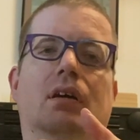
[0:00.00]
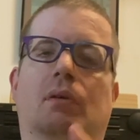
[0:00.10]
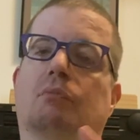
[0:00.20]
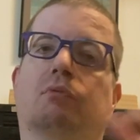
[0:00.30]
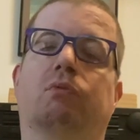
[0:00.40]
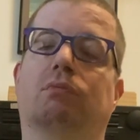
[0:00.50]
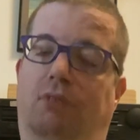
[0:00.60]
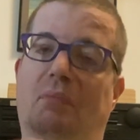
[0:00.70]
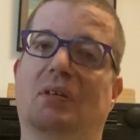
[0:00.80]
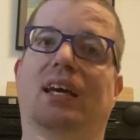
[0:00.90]

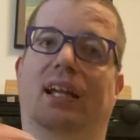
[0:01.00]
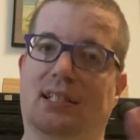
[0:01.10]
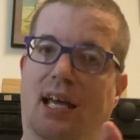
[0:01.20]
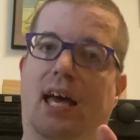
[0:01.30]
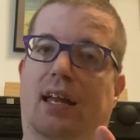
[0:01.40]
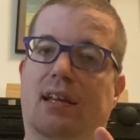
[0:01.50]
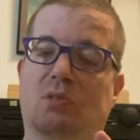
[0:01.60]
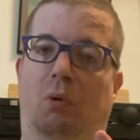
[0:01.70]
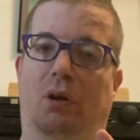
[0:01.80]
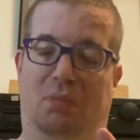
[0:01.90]
from beginning to end as
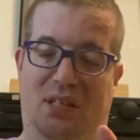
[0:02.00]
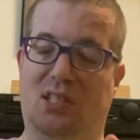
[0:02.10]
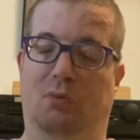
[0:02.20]
one piece